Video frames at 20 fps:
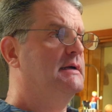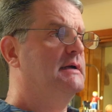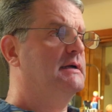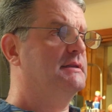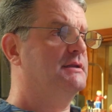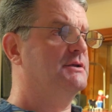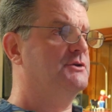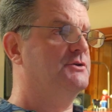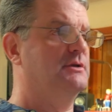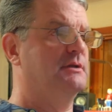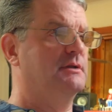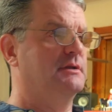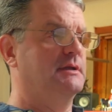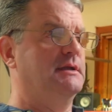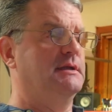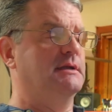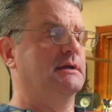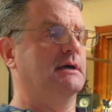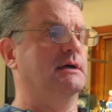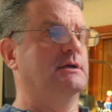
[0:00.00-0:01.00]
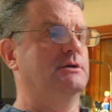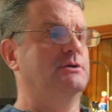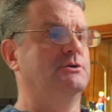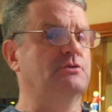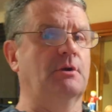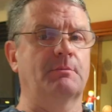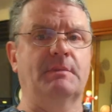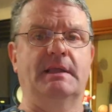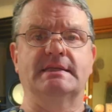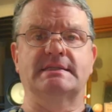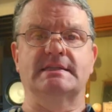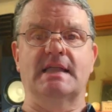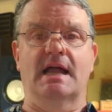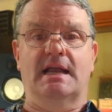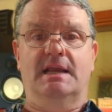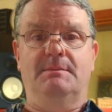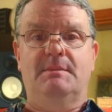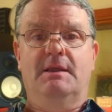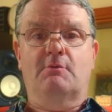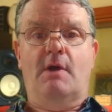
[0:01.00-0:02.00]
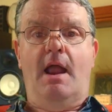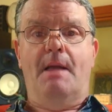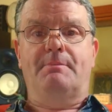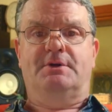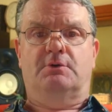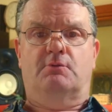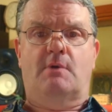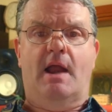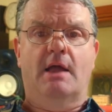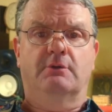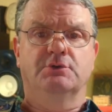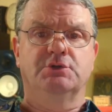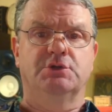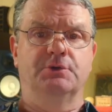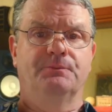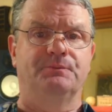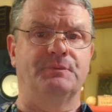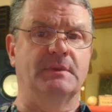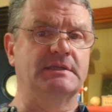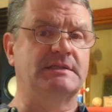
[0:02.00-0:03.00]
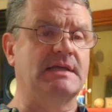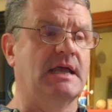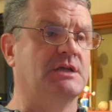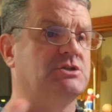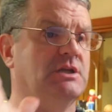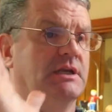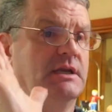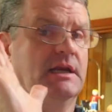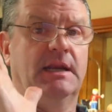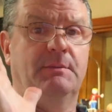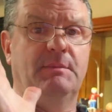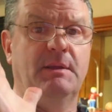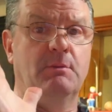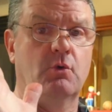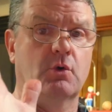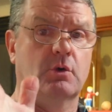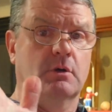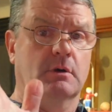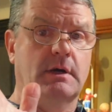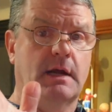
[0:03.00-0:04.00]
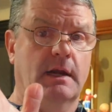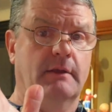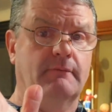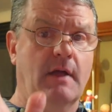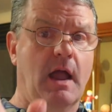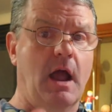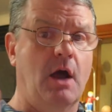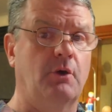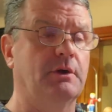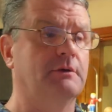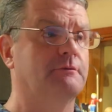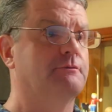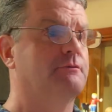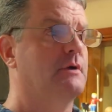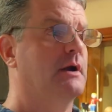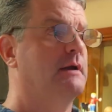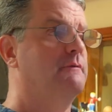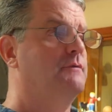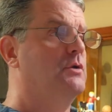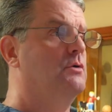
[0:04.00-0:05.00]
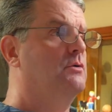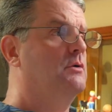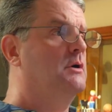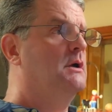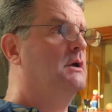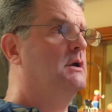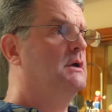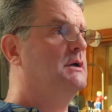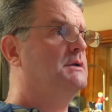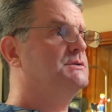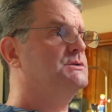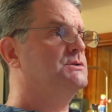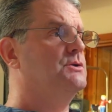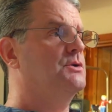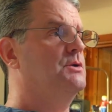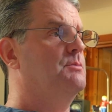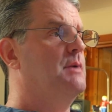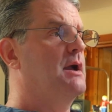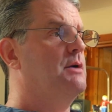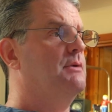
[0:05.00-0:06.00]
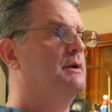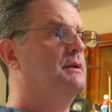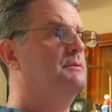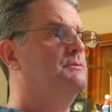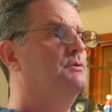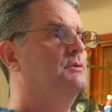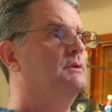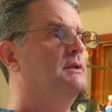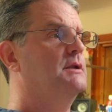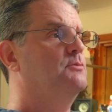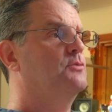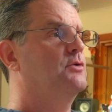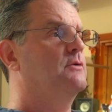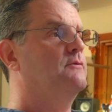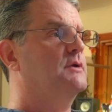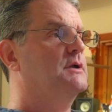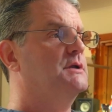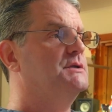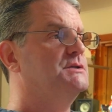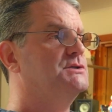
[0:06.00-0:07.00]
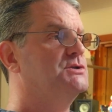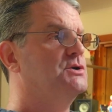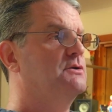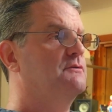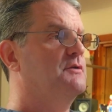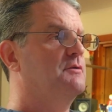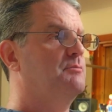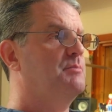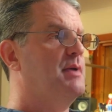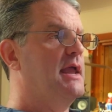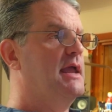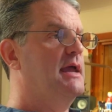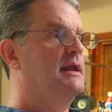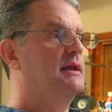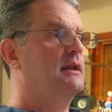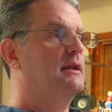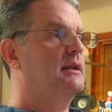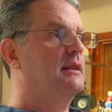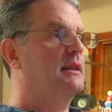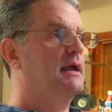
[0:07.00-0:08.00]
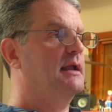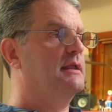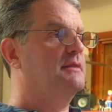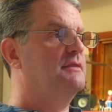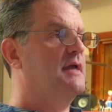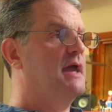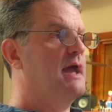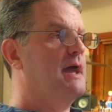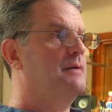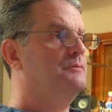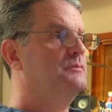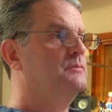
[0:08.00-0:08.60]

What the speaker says: The drum kit's not going to be wrapped around you. It's actually going to be more kind of out in front of you So you might want to do a little more of a conservative pan like that.